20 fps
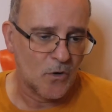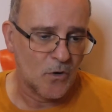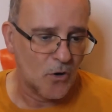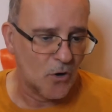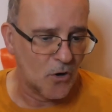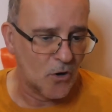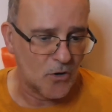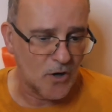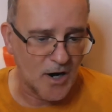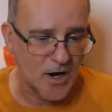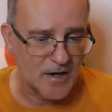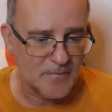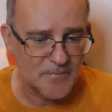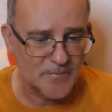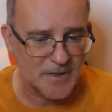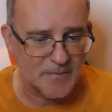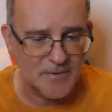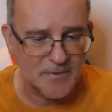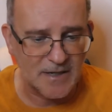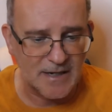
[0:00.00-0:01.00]
Or are
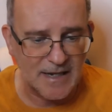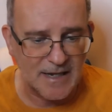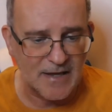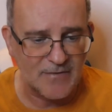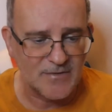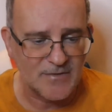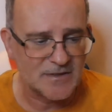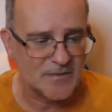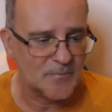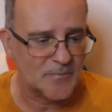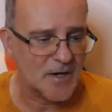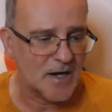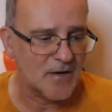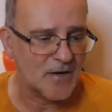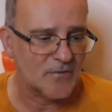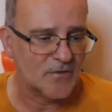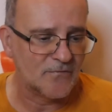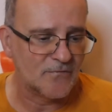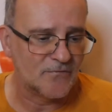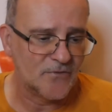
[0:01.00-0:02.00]
people allowing the
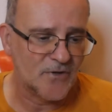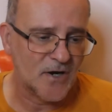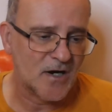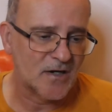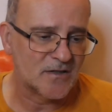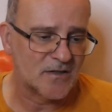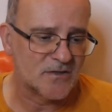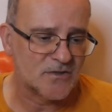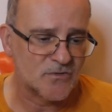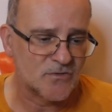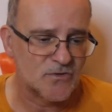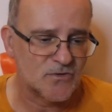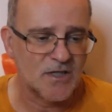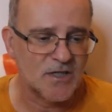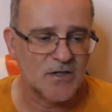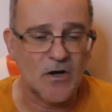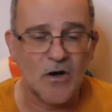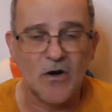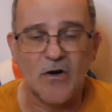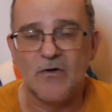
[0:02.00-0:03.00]
power of darkness to
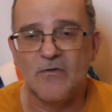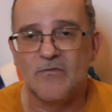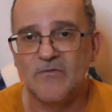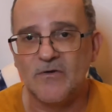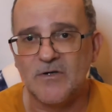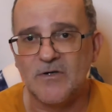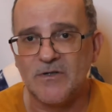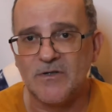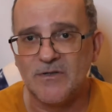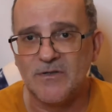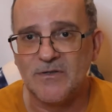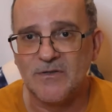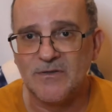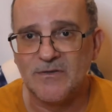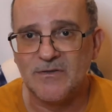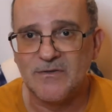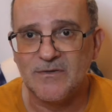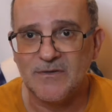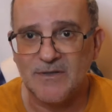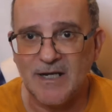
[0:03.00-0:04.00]
take over
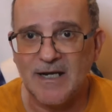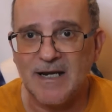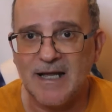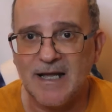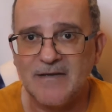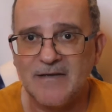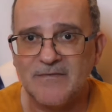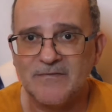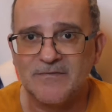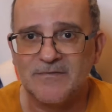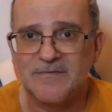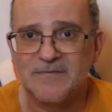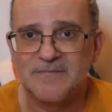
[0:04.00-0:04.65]
their life?